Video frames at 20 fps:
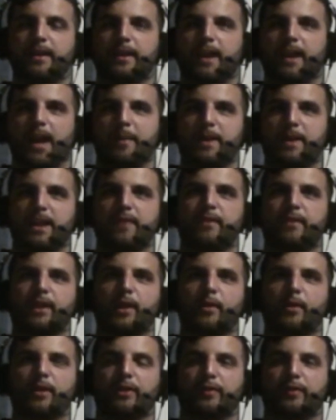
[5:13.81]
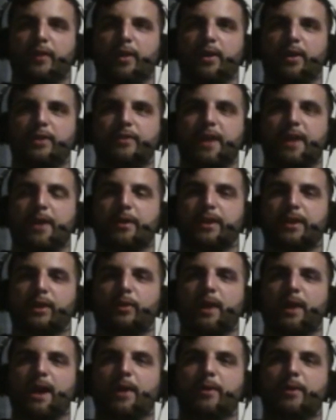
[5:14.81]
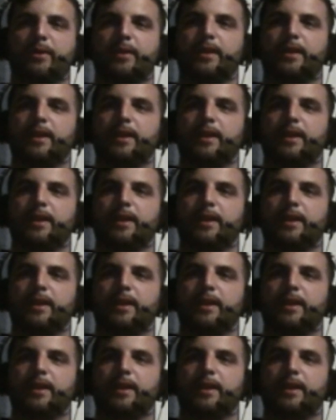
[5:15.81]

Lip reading: I mean, even going as far as now in the crowd